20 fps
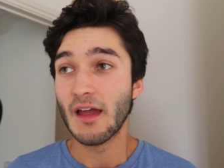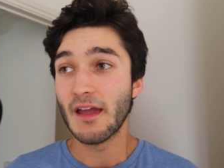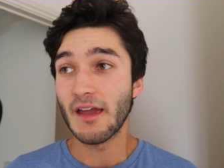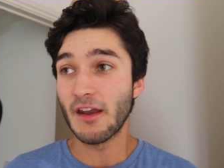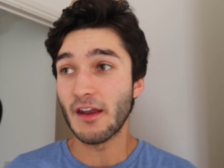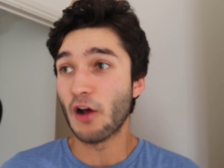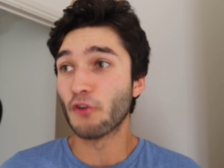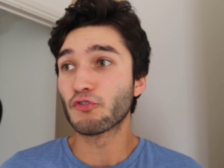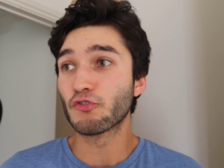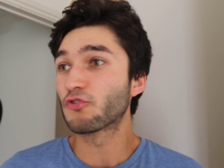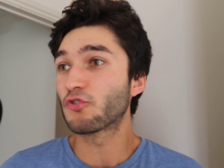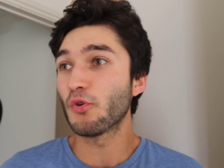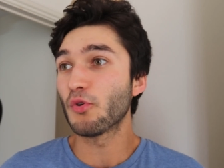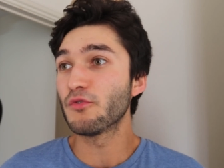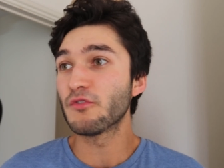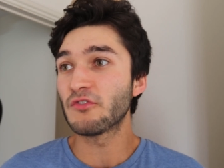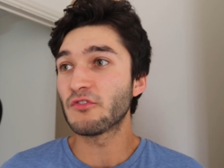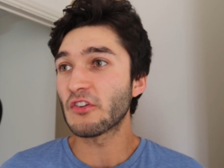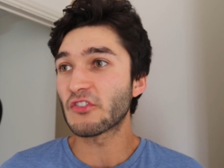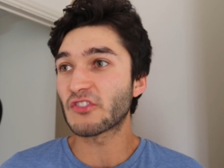in 100,
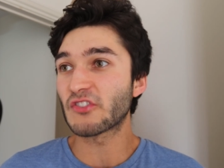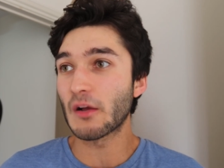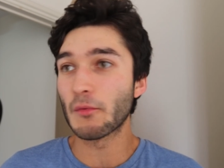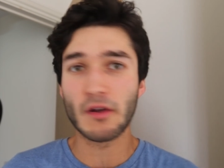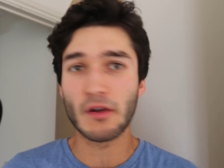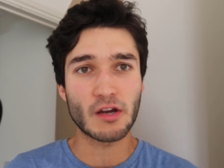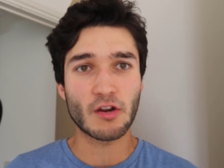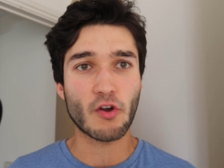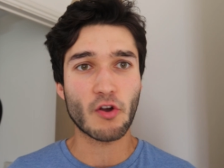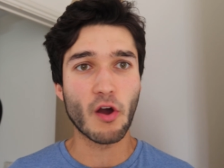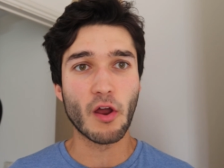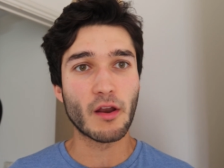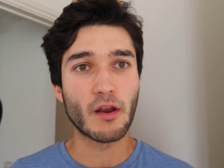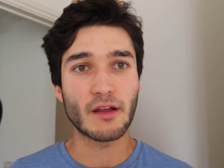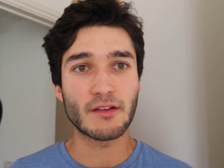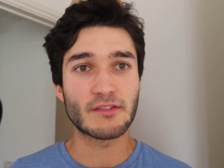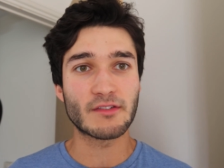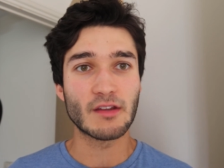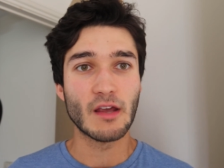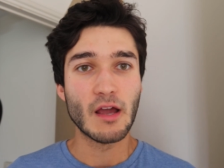200 years time we're going to
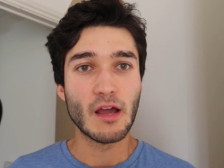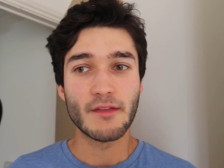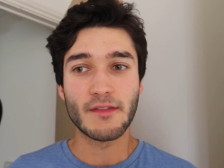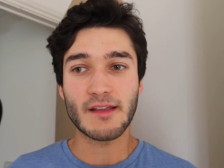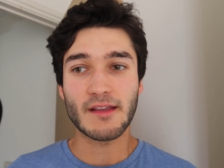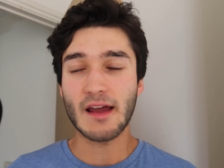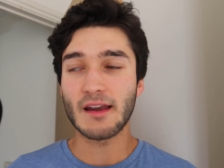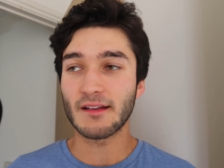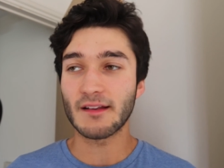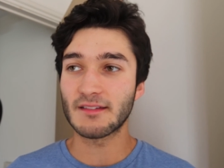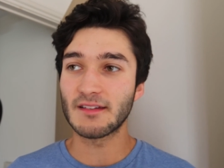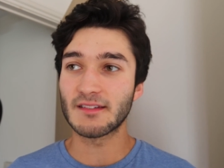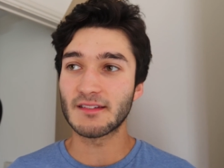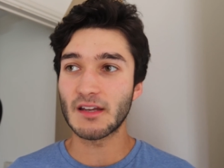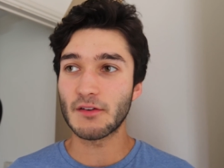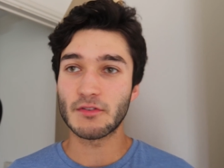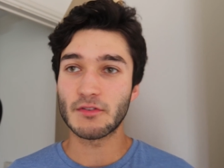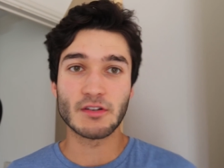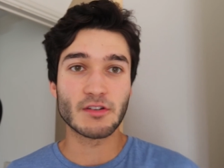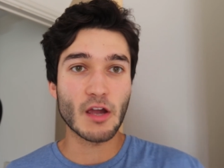colonize the galaxies and
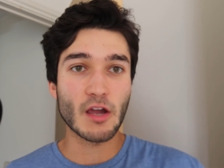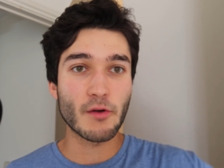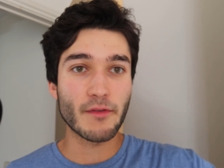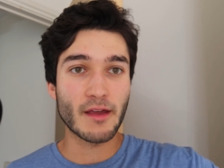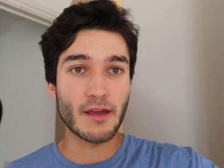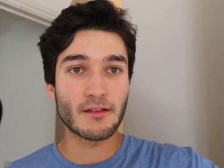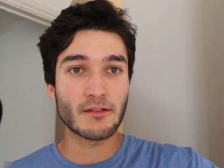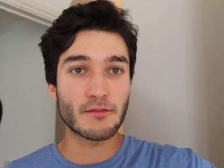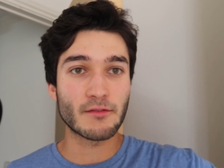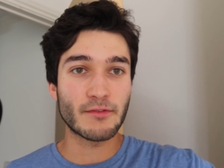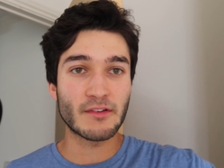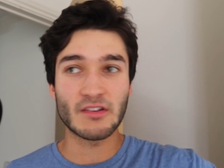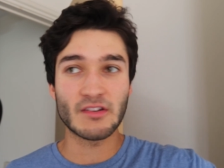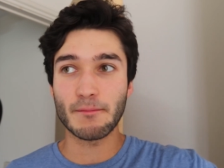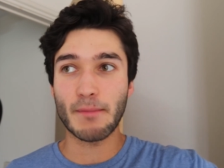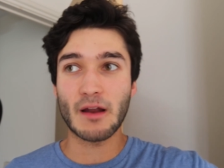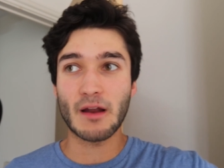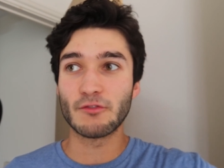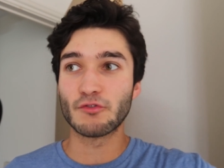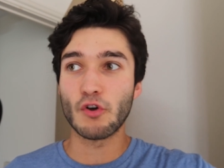everything, go there and visit
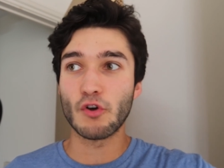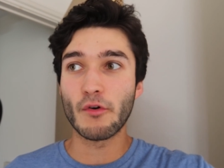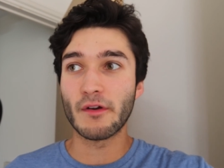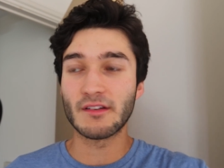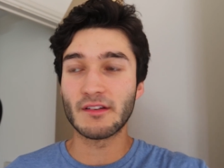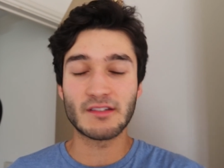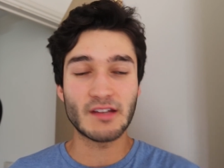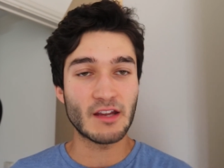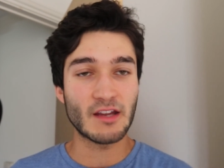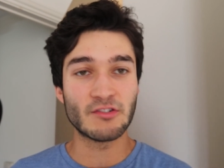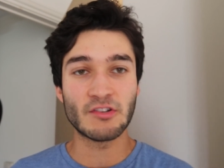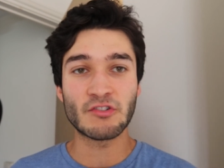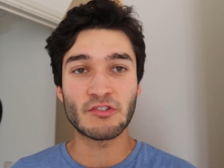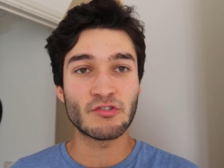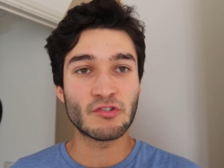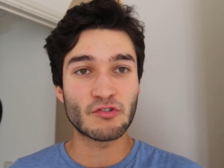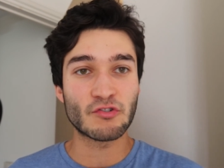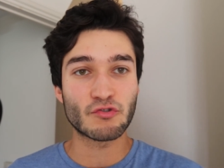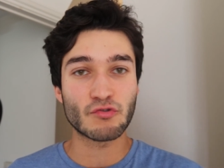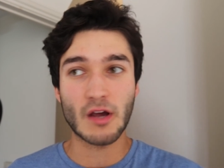Pandora and see
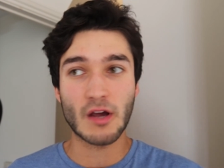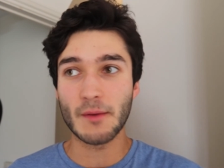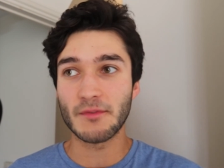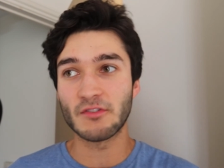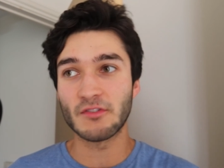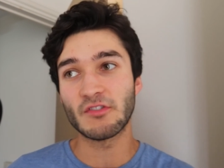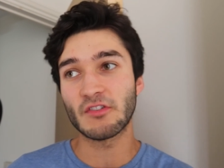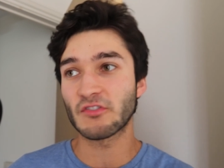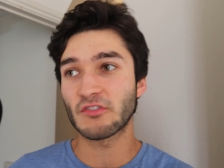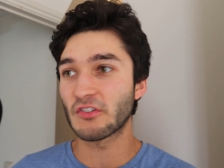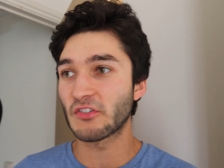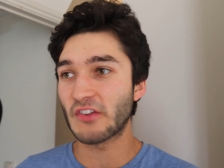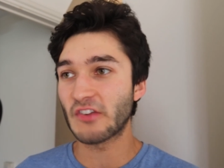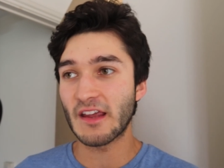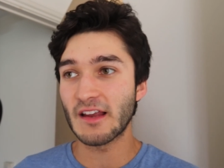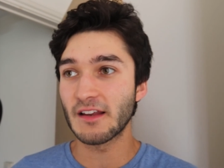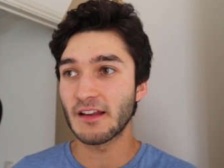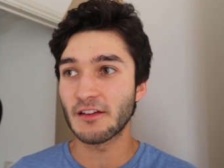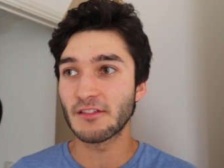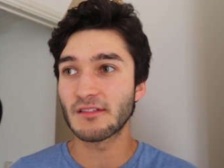indigenous tribes, indigenous
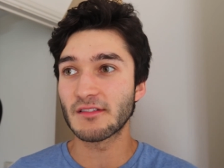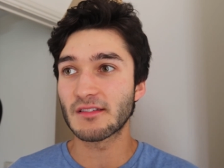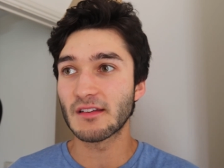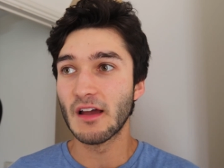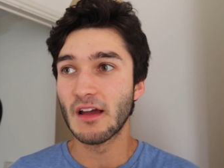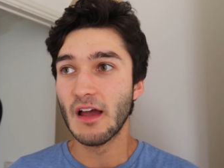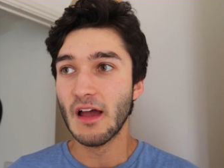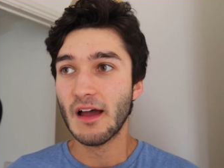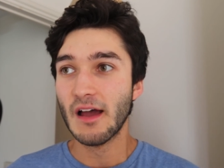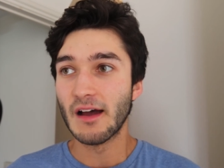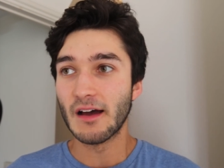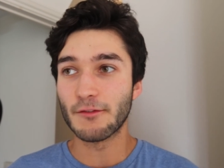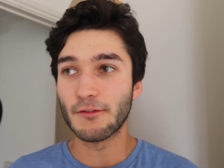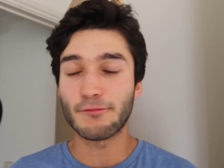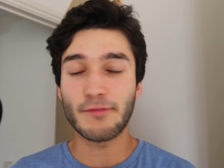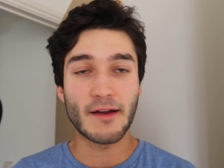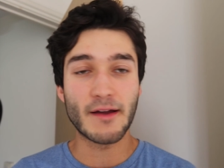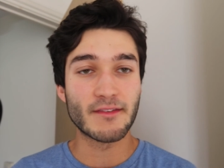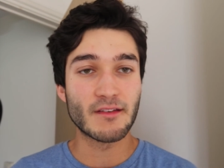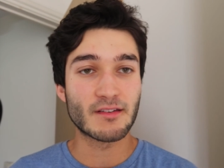aliens and
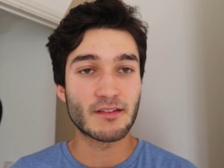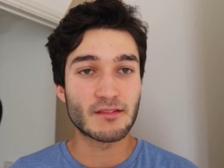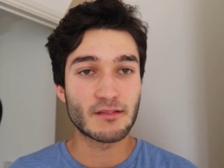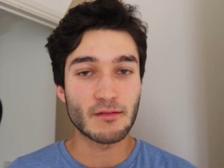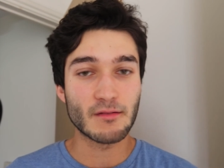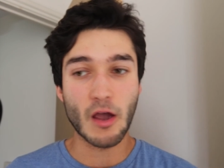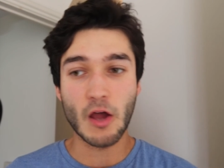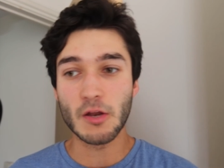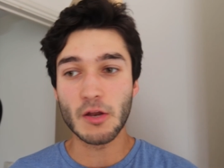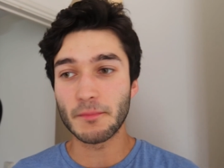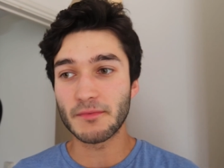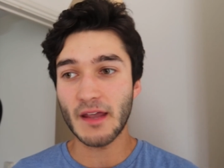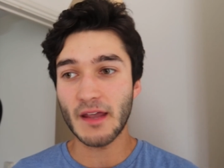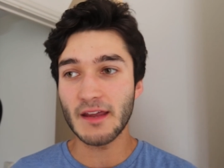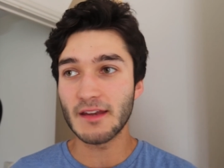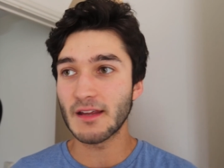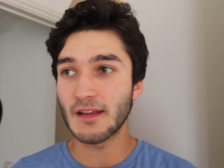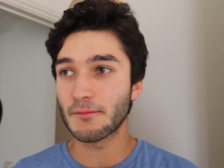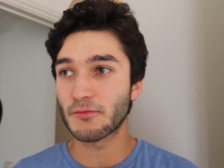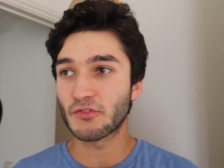find this
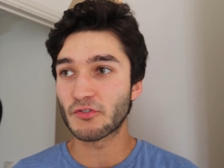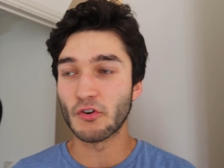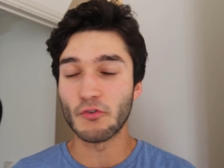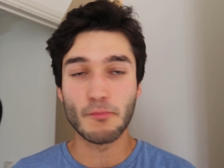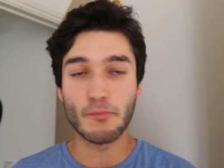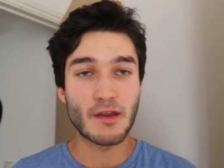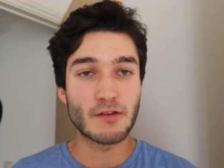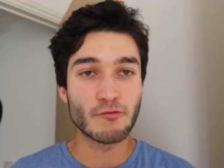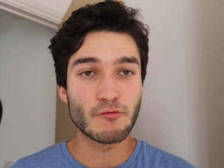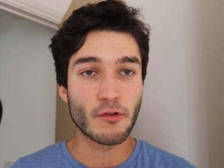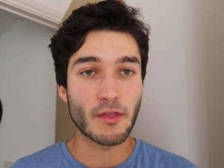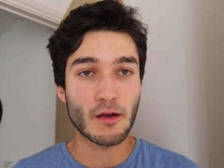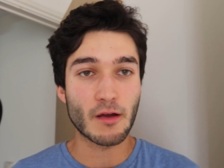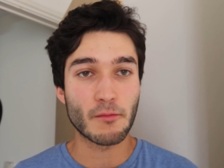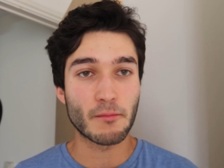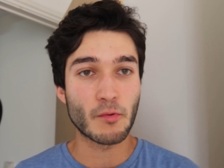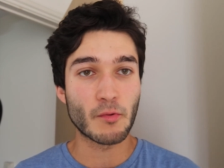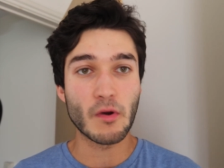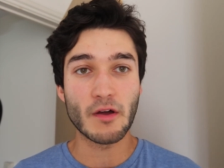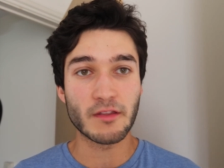unobtainium sort of mineral that
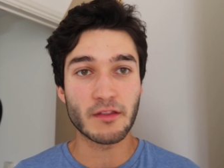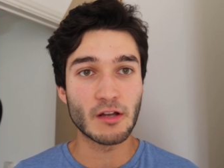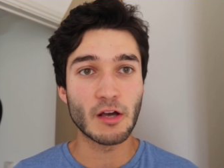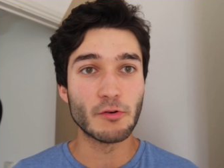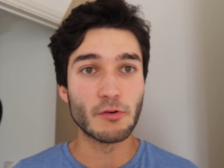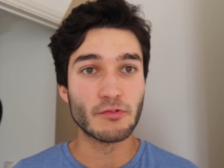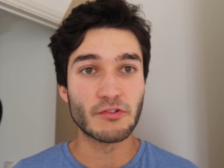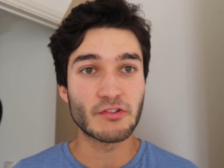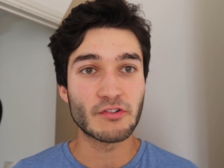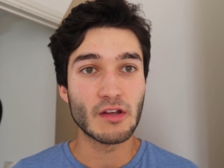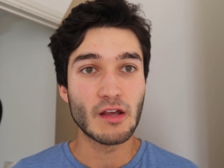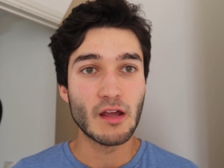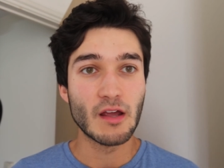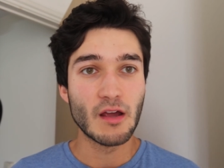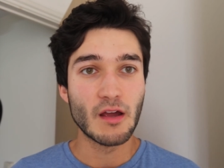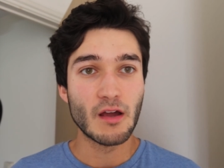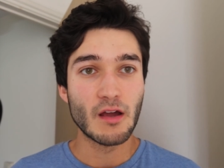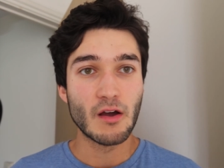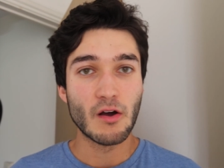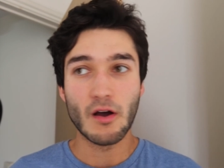will be worth loads.
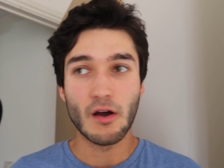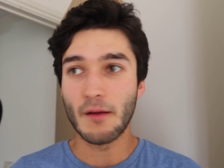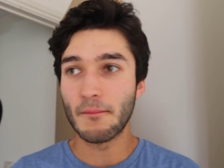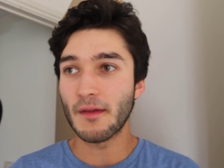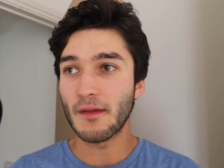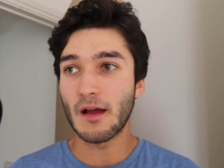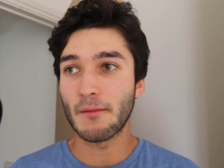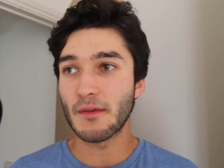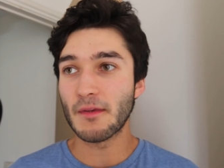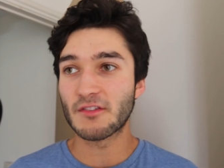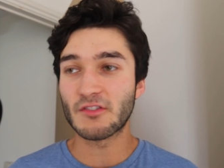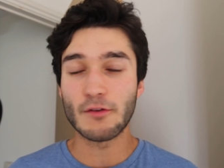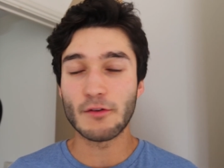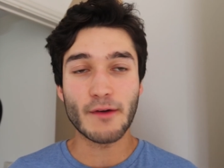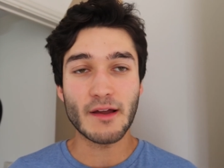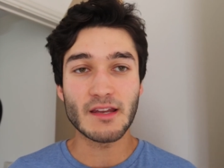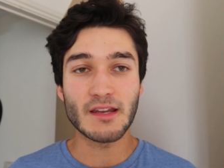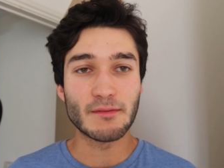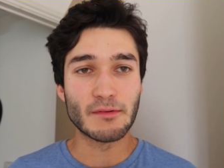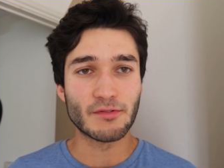I mean, I mean so
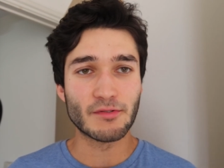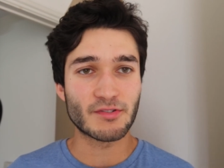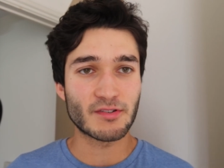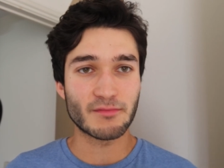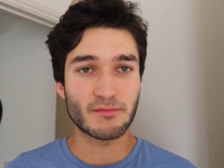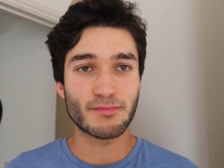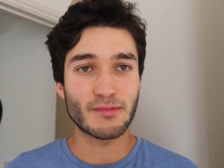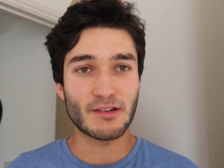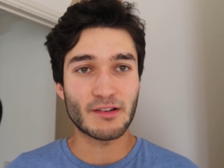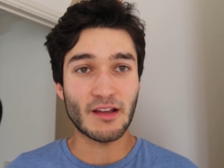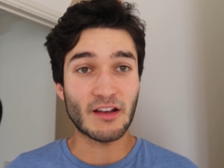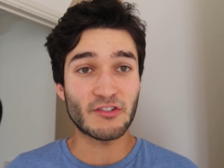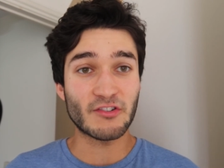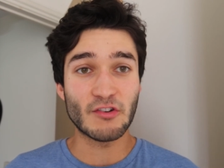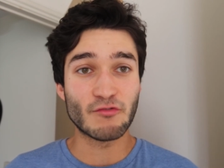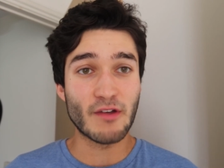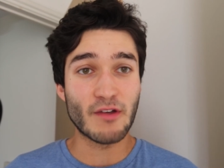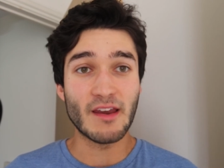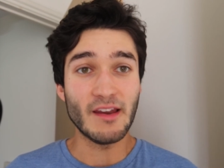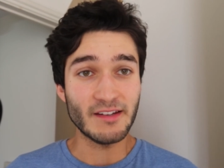valuable. So it's
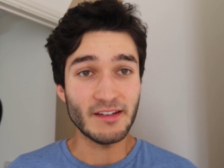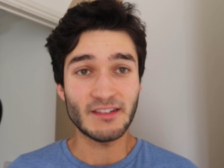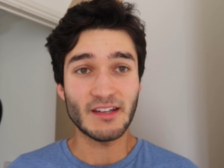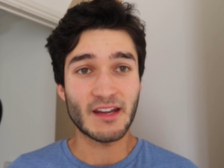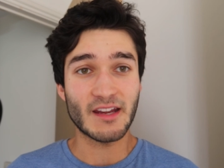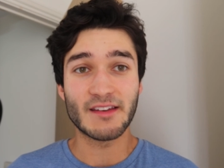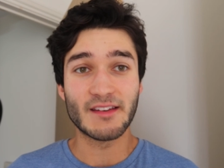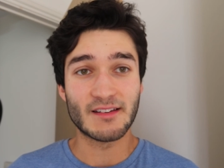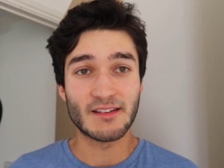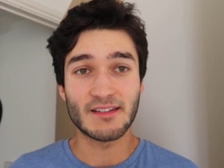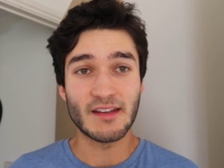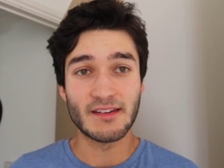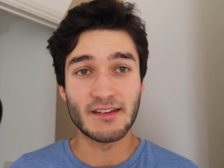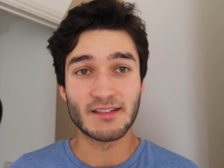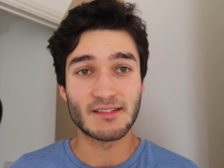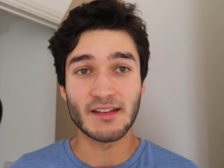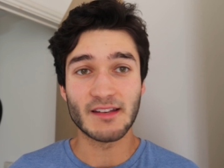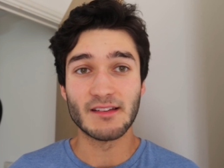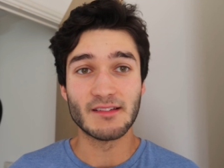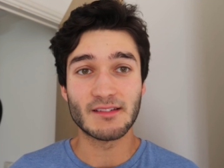actually realistic in this in a
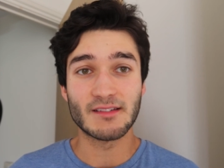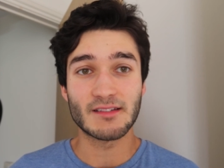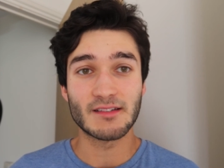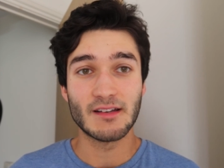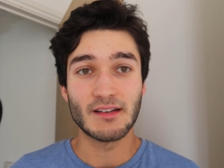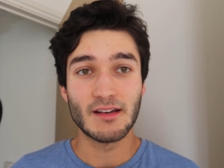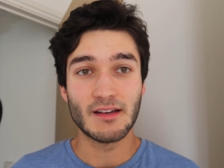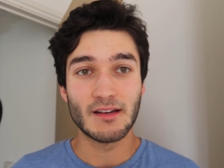sense.